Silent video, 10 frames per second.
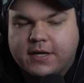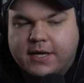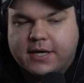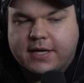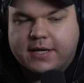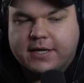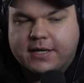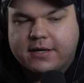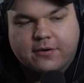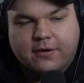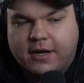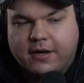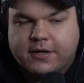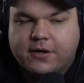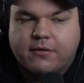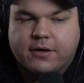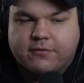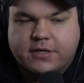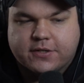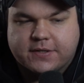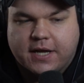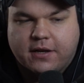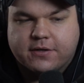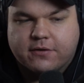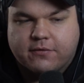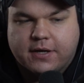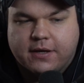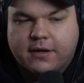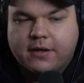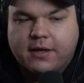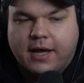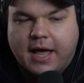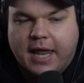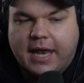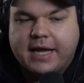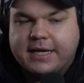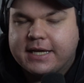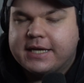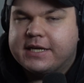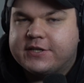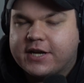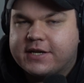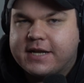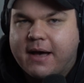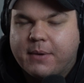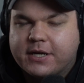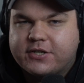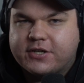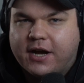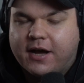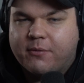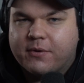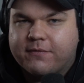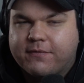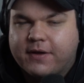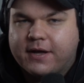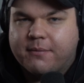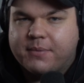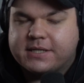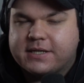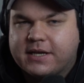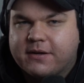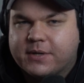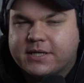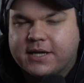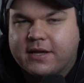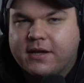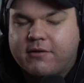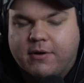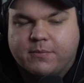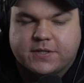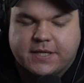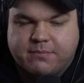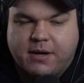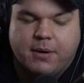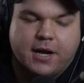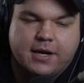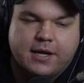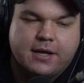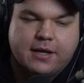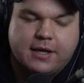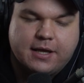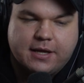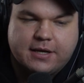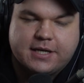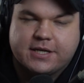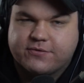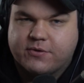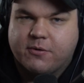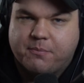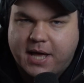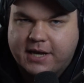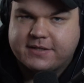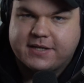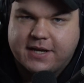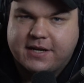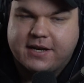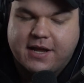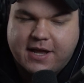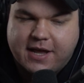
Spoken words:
You know, Gal Gadot and Rachel Zegler don't really like each other that much with basically what they represent publicly in the Israel-Palestine